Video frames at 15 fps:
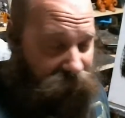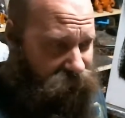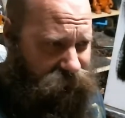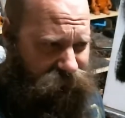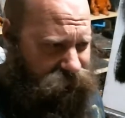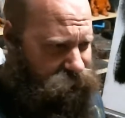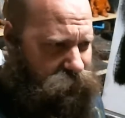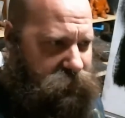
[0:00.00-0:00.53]

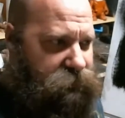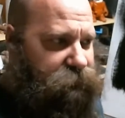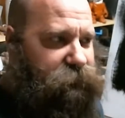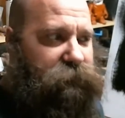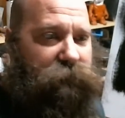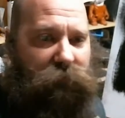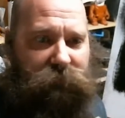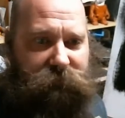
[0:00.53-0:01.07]
And then in
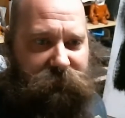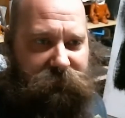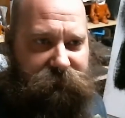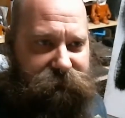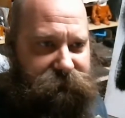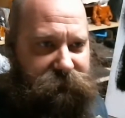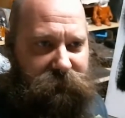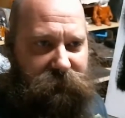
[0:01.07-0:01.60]
2 more
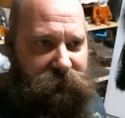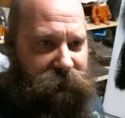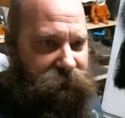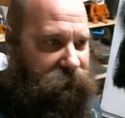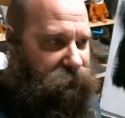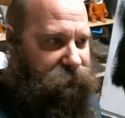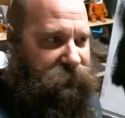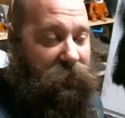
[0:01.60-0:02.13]
days,
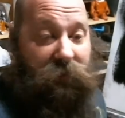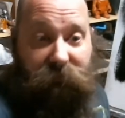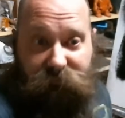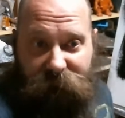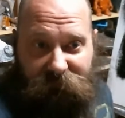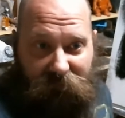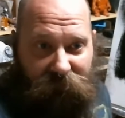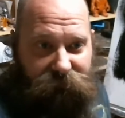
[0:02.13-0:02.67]
that'll be
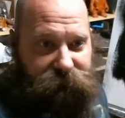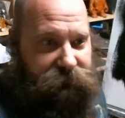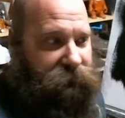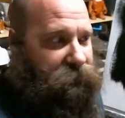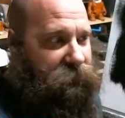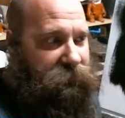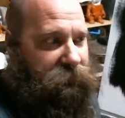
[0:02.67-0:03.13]
100,000.